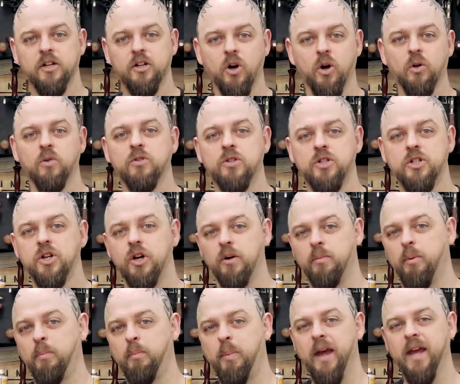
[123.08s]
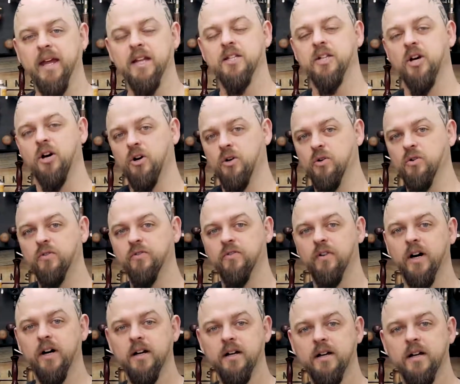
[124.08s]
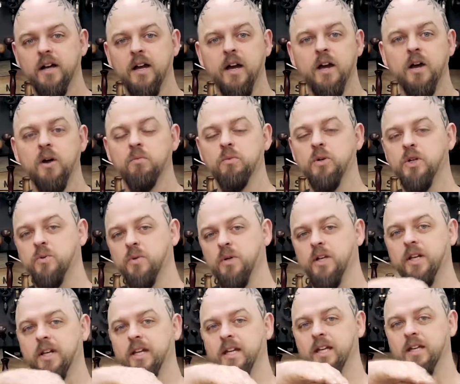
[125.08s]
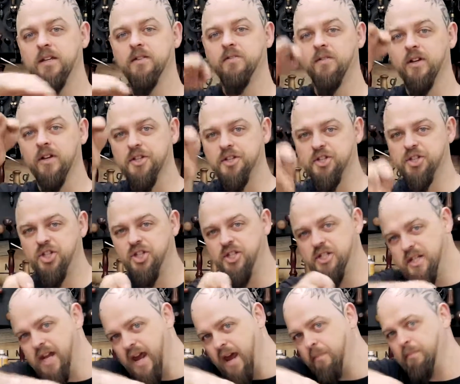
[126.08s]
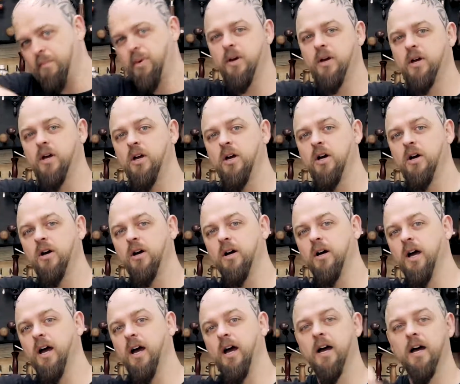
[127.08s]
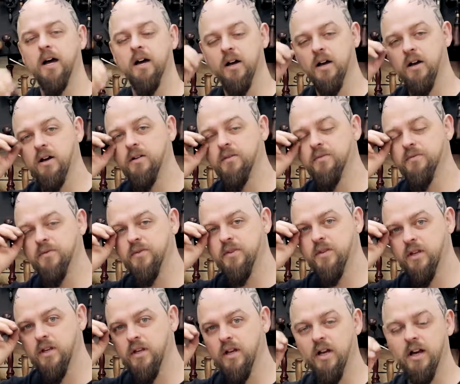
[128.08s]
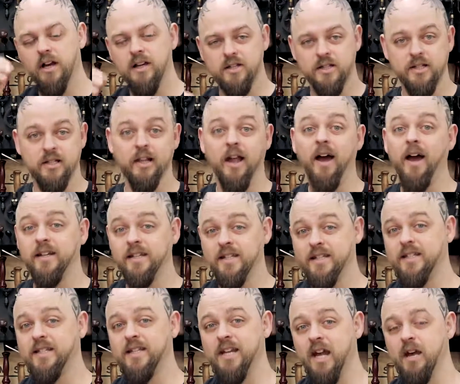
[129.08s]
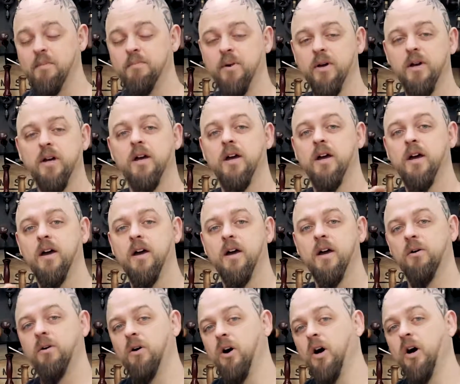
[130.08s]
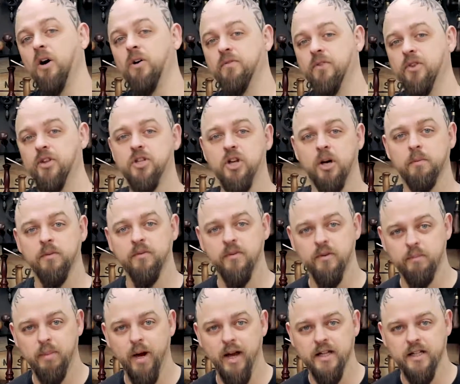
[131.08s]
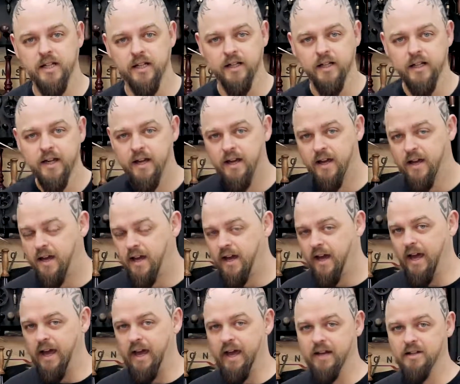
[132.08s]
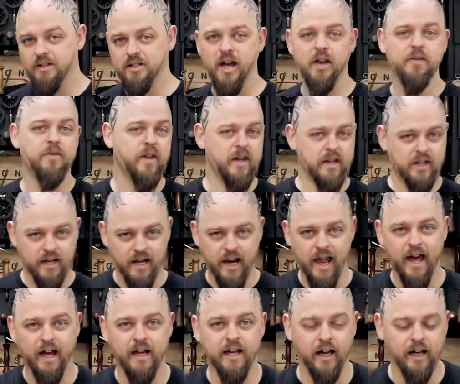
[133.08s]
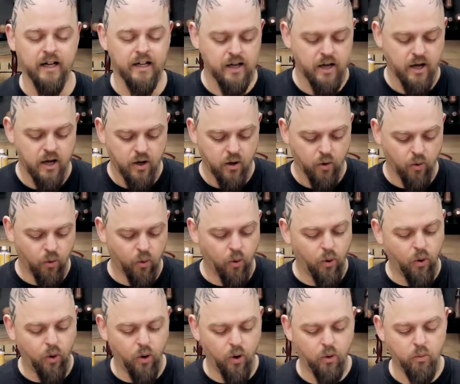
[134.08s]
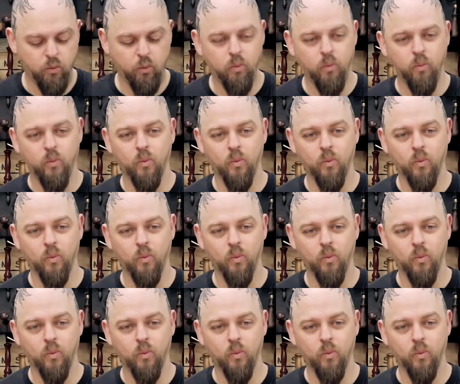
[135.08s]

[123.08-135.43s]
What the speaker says: gold top paint over, which would leave a step, a slight step over the top of the binding, and then lacquer, or